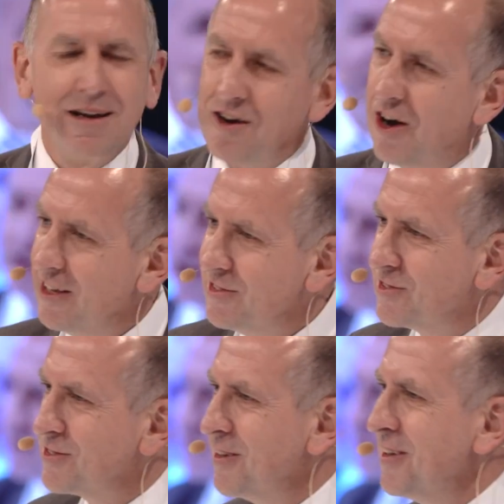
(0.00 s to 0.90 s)
guys,
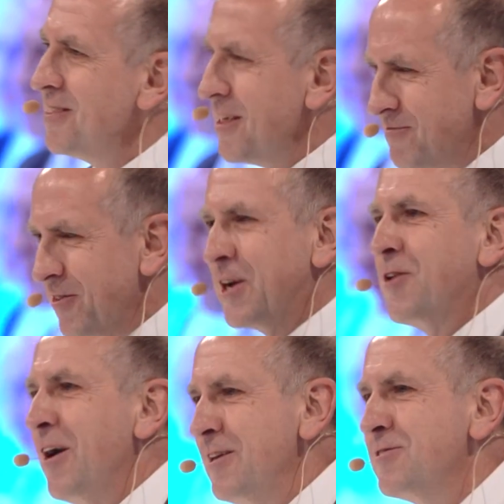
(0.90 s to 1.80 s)
they're very
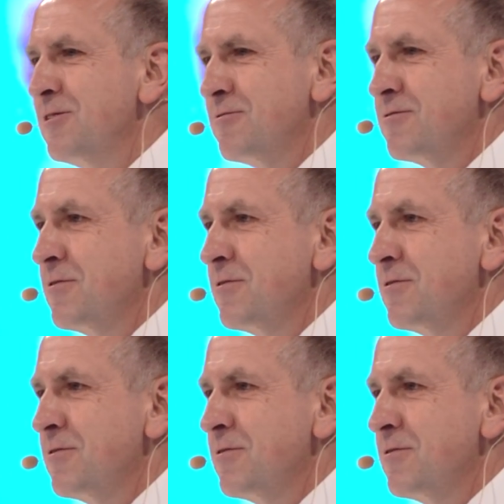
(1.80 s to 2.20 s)
creative.